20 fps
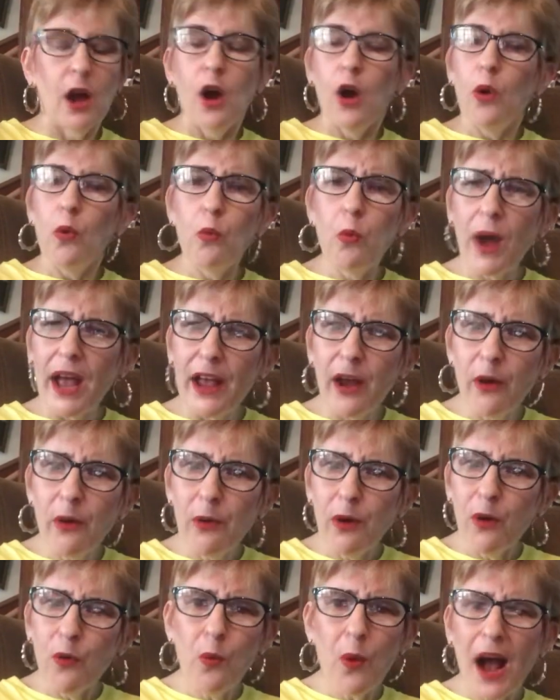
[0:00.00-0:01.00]
Well,
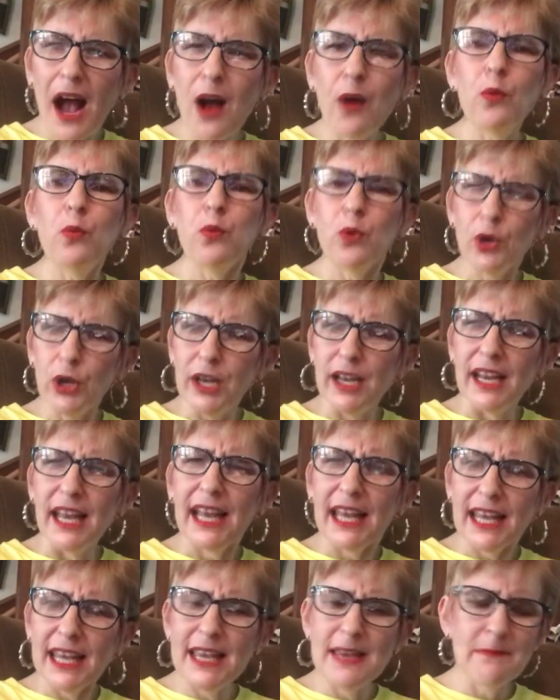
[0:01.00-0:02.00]
why would
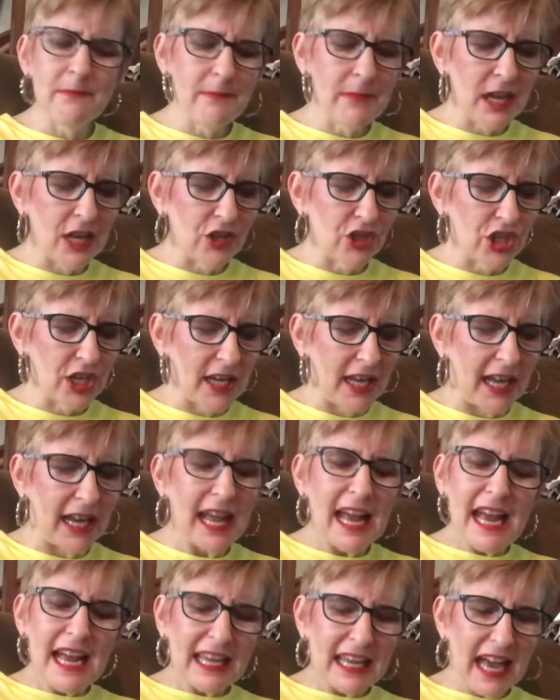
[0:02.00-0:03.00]
he mention it?
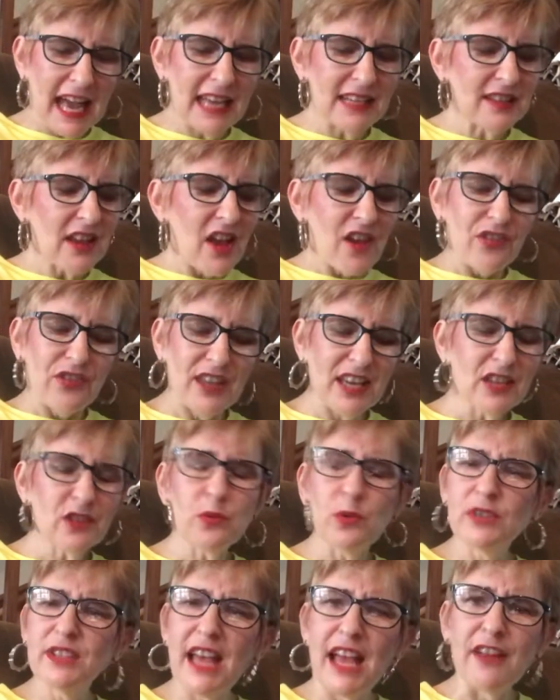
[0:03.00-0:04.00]
Guys, this
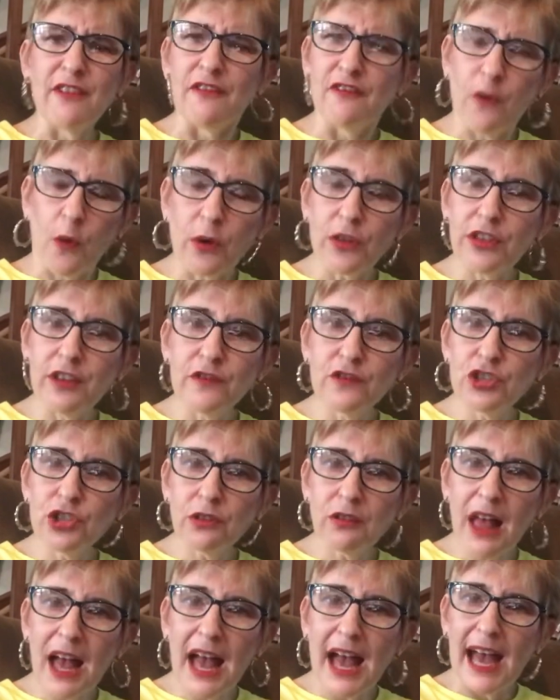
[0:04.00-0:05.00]
was a 4th of
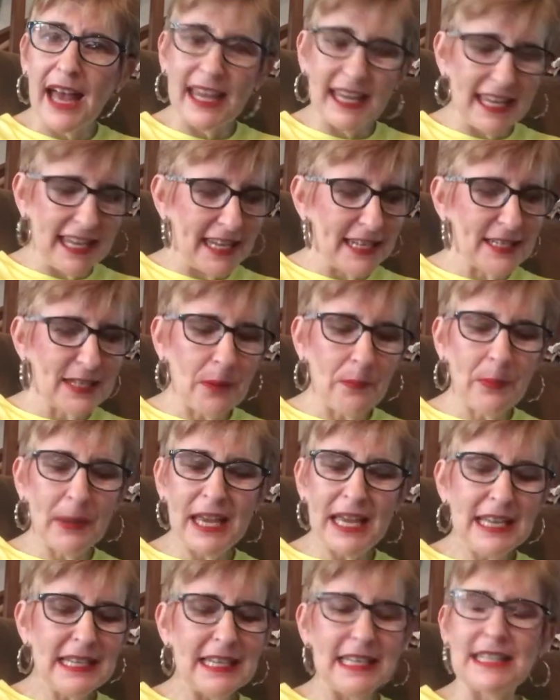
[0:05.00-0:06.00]
July
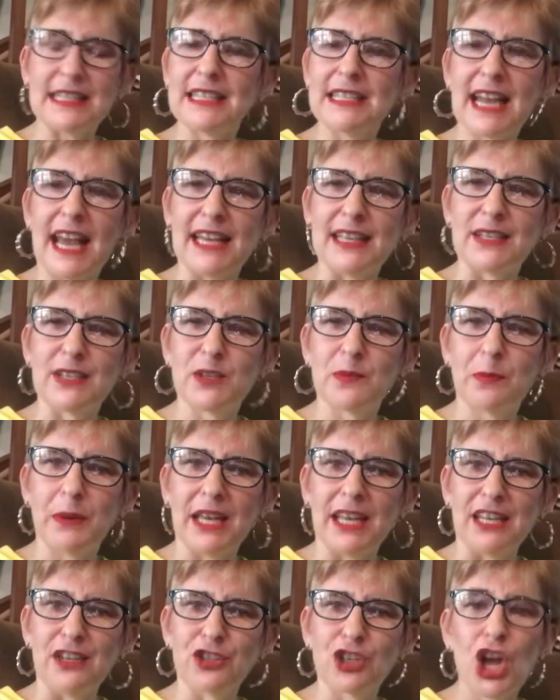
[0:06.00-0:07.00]
Independence Day
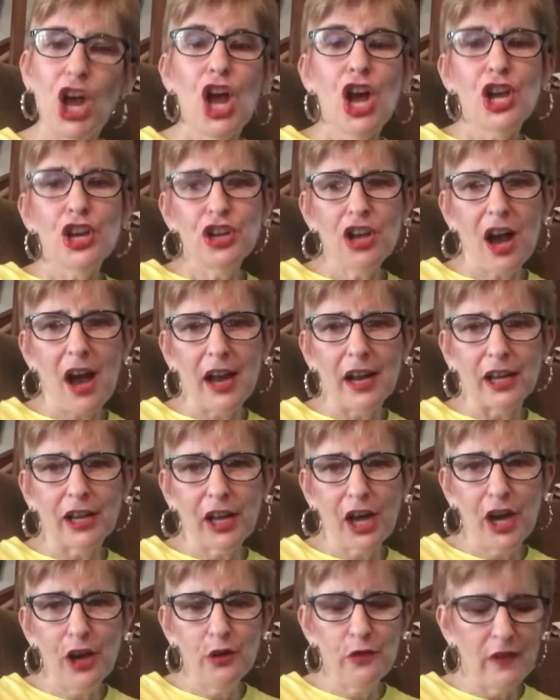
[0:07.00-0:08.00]
speech, not a
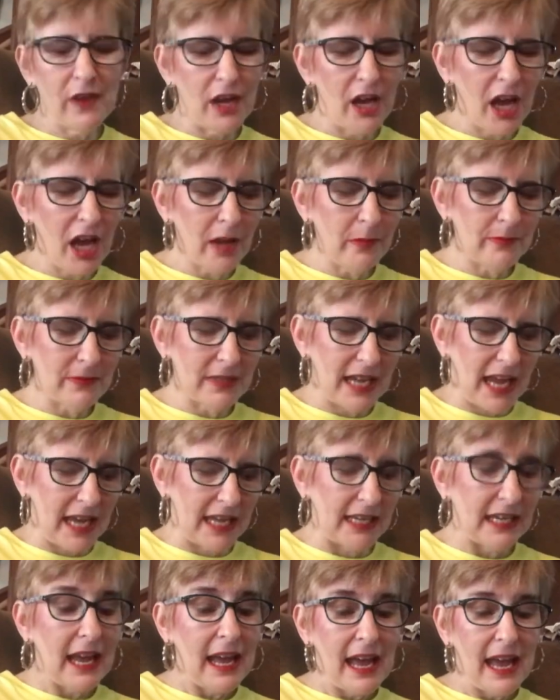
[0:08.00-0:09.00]
COVID
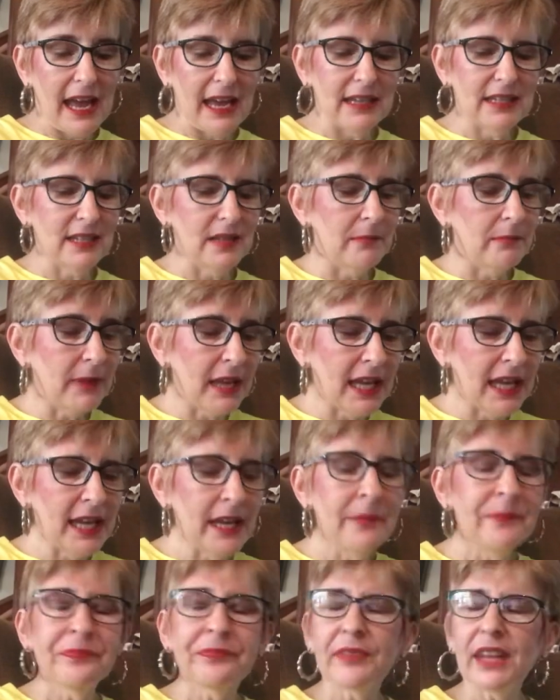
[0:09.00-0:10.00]
update. And to
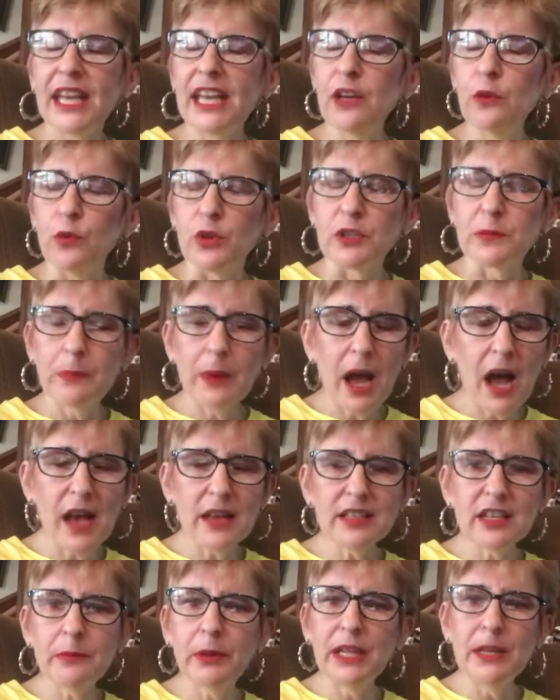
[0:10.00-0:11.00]
me, it was
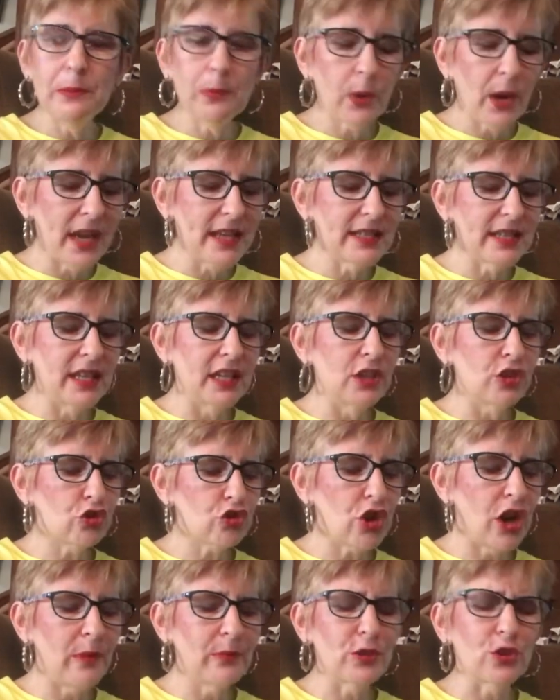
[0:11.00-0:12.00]
possibly President
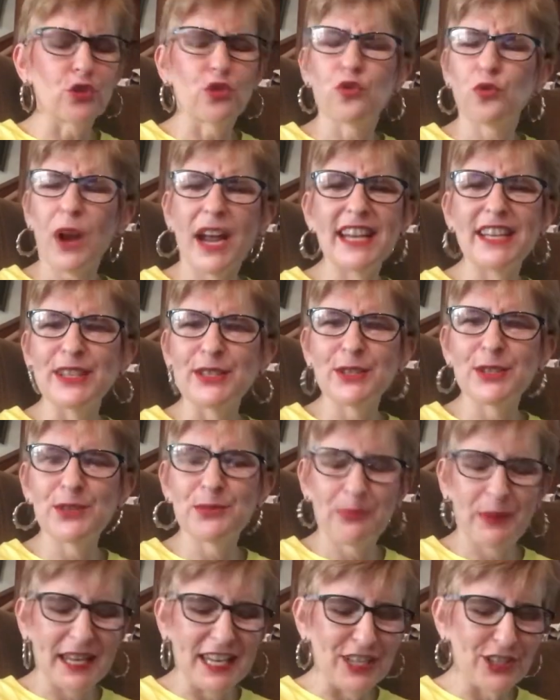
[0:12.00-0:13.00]
Trump's greatest
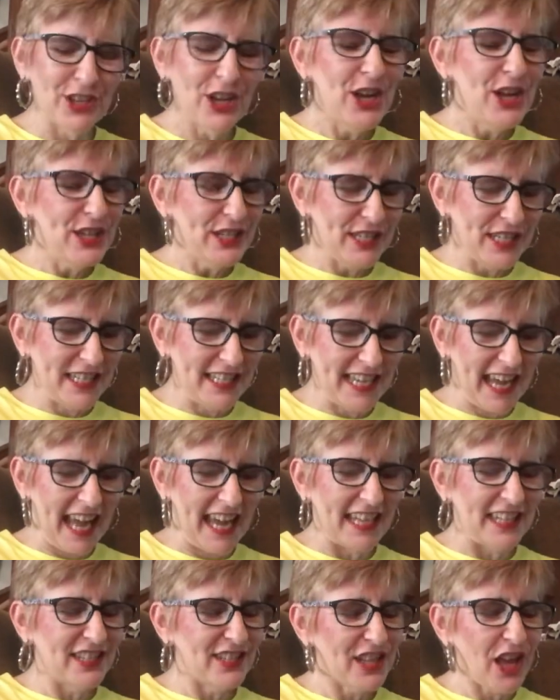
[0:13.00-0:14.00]
speech to
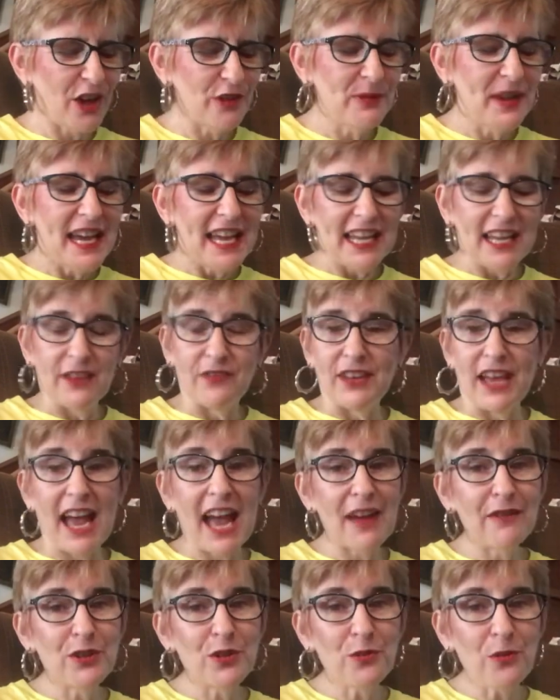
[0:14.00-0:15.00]
date. So if you
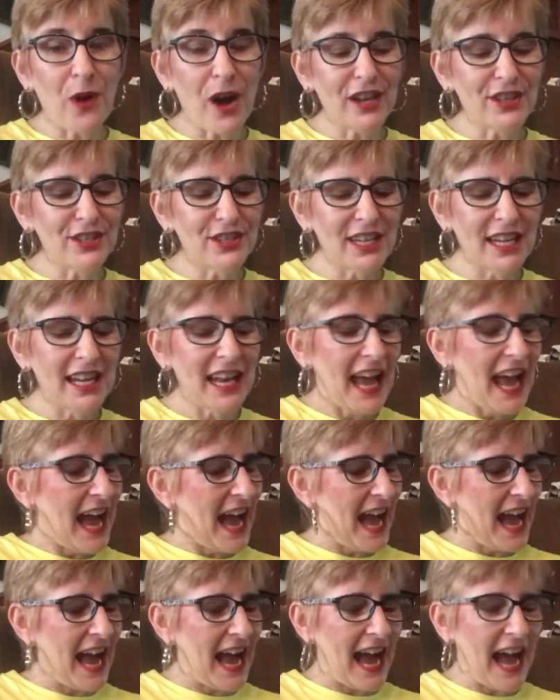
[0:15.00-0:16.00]
haven't watched it,
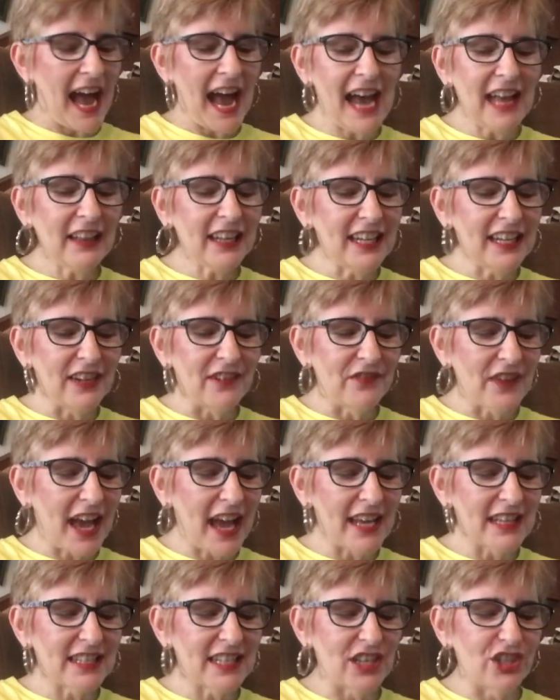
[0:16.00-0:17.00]
I highly
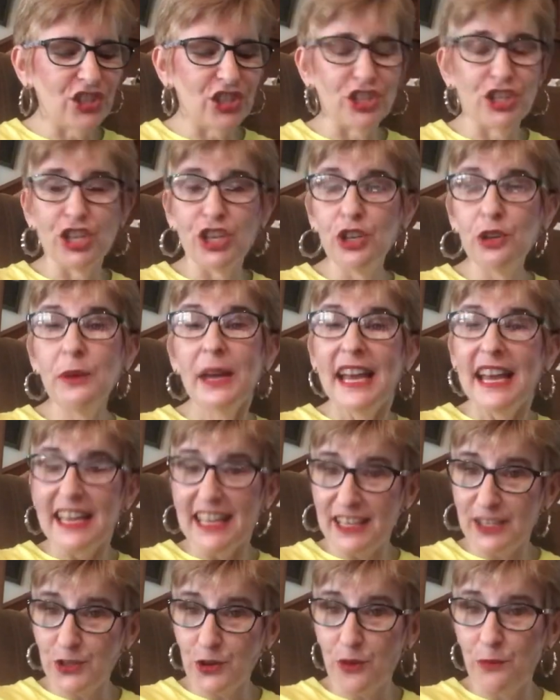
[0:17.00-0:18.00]
advise that you do.
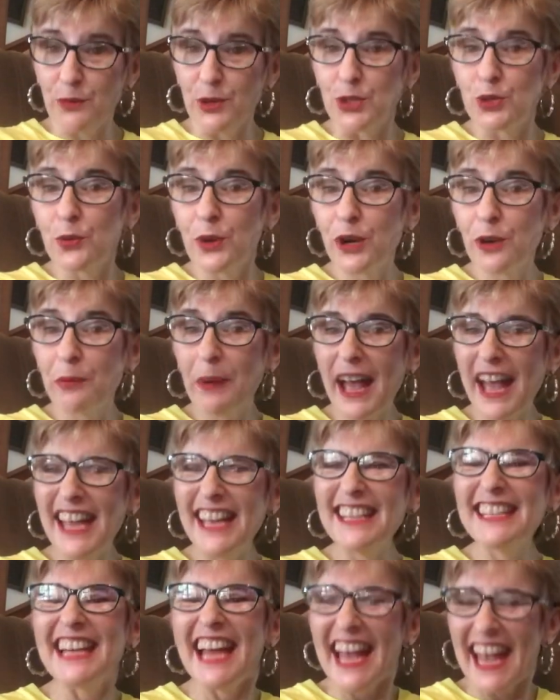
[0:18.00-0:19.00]
It's on my Twitter
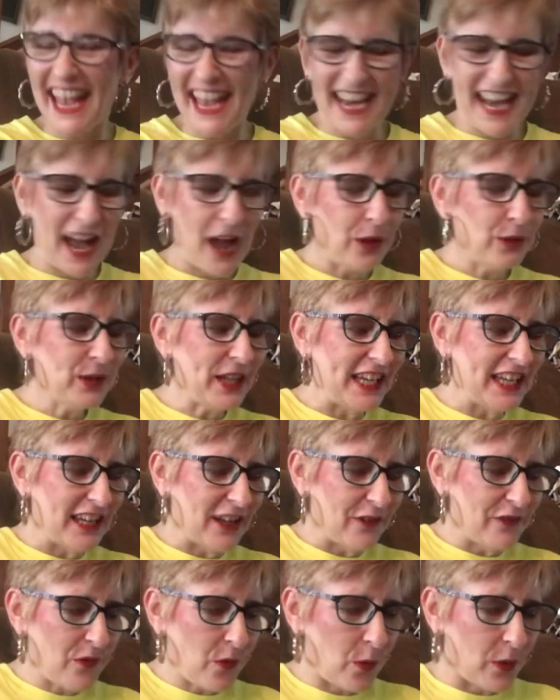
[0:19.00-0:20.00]
page and I'll link
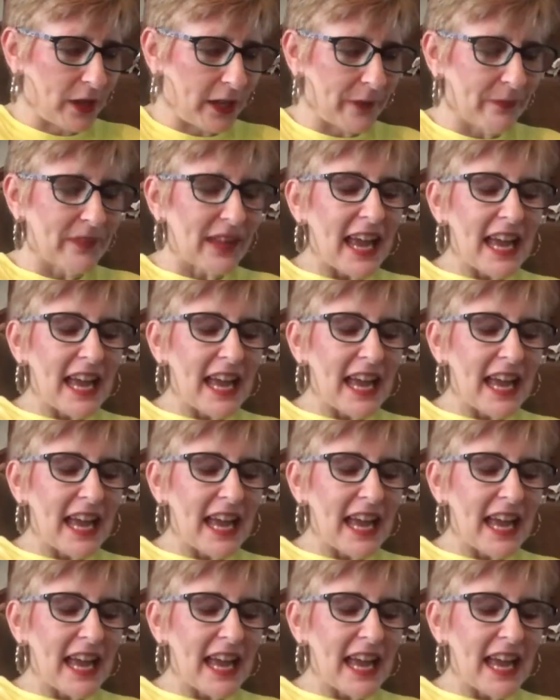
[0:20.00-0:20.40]
it for you.